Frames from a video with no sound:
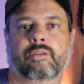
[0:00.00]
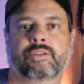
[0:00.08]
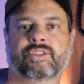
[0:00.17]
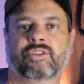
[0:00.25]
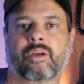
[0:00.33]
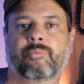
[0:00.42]

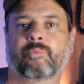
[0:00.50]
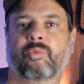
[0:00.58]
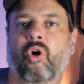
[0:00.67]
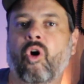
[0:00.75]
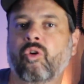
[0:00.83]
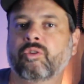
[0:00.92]
So I'm
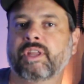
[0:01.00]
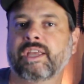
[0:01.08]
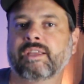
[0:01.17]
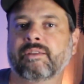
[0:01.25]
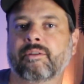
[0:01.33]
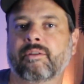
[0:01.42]

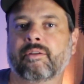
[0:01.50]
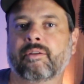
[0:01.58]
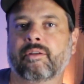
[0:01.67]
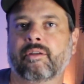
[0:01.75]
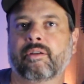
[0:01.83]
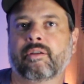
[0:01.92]
holding
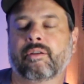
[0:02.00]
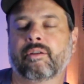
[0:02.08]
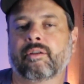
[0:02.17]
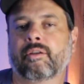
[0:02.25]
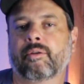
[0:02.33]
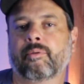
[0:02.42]

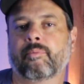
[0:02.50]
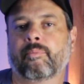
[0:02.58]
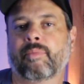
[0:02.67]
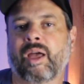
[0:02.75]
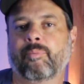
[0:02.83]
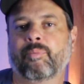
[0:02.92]

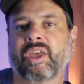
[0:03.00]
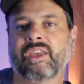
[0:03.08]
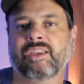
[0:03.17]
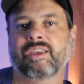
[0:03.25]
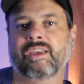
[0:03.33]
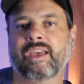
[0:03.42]
my
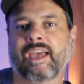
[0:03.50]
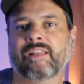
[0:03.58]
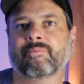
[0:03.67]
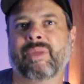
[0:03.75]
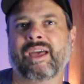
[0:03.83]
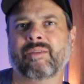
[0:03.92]
pinky
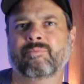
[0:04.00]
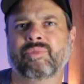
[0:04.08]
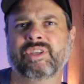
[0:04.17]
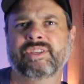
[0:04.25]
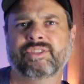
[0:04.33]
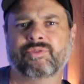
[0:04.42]
and my
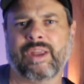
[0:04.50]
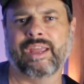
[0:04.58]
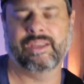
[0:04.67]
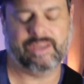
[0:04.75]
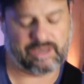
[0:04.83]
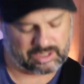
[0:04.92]
B
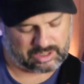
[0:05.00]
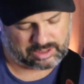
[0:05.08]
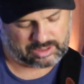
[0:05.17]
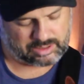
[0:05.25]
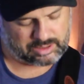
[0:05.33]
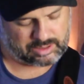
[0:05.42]
string here,
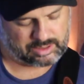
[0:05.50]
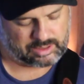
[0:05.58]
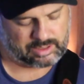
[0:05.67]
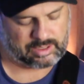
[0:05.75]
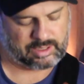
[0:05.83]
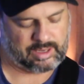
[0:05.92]

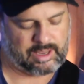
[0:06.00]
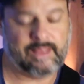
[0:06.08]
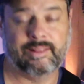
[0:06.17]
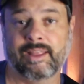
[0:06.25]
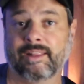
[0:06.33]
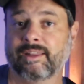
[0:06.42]

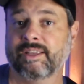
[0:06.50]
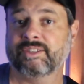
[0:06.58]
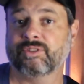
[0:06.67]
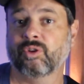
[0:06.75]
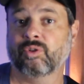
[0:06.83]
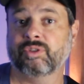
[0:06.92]
and then
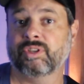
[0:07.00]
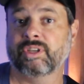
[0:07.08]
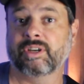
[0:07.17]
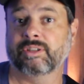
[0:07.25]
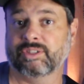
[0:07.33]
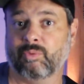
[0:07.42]
this note
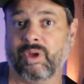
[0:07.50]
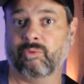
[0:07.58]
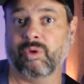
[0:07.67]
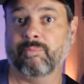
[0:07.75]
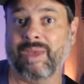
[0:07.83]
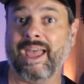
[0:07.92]
here is where
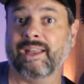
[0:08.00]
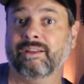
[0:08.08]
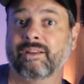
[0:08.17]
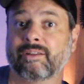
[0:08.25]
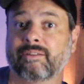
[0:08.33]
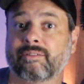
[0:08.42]
we
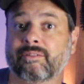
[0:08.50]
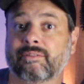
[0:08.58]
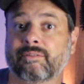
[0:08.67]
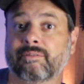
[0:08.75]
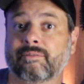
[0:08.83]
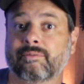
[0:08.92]
bend
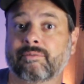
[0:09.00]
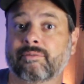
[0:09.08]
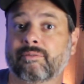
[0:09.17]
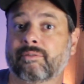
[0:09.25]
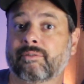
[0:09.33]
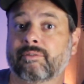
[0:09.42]

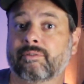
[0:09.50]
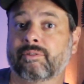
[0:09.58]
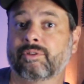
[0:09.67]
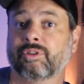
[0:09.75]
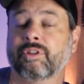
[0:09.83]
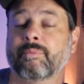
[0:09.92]

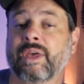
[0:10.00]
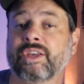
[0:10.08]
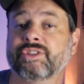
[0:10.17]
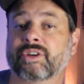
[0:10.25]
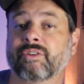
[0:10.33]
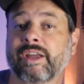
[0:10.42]
to the
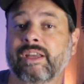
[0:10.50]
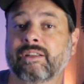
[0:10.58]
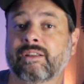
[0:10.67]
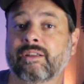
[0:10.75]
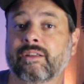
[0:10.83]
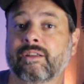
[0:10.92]
major, right?
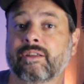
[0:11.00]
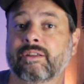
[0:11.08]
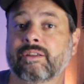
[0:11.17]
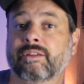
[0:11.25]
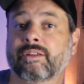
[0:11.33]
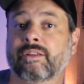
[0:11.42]

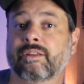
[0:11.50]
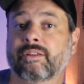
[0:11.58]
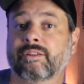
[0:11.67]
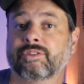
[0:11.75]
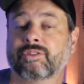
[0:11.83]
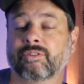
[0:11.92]

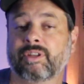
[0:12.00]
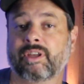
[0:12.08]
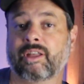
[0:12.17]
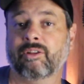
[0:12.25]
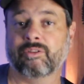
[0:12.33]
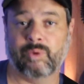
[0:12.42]
So
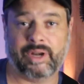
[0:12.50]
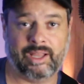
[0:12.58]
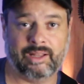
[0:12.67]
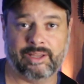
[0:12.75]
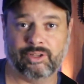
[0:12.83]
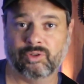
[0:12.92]
take a look what I
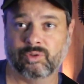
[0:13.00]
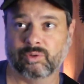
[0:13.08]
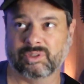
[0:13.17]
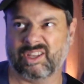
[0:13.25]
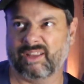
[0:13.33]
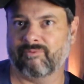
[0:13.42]
like to do.
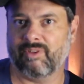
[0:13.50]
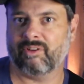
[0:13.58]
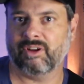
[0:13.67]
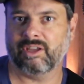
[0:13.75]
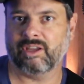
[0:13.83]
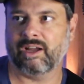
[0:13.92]
It's like
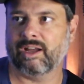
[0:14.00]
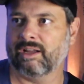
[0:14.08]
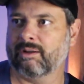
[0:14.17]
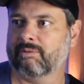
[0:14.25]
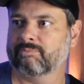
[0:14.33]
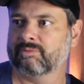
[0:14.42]
very
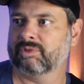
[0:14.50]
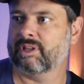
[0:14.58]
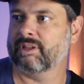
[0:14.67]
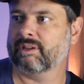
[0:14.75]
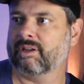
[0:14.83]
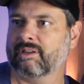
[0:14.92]

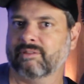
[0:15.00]
like